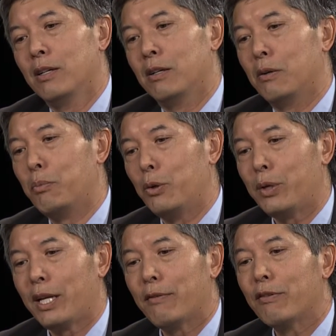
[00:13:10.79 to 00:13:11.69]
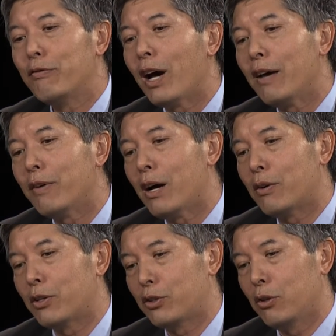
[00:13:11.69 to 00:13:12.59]
Uh, boy, we could have a
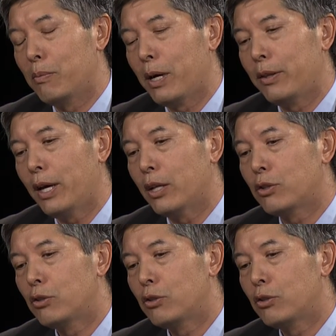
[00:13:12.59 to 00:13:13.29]
five-hour show about that.